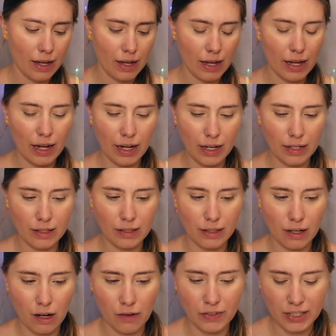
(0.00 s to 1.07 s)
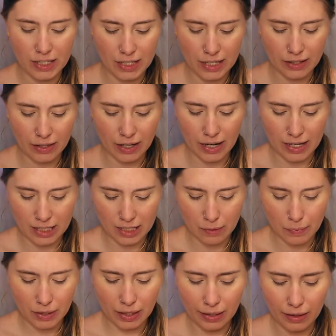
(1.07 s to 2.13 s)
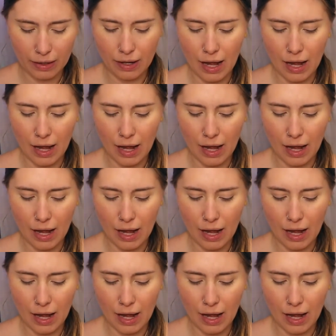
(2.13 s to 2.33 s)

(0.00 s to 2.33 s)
and obviously it then has to be like